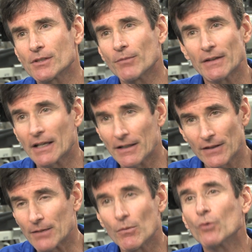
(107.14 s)
something that I
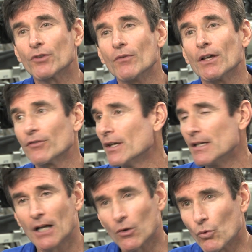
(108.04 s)
think most of us
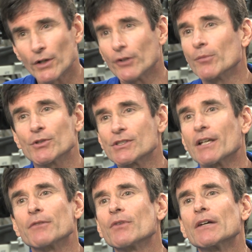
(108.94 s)
are
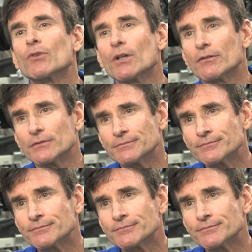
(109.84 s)
100% in favor of.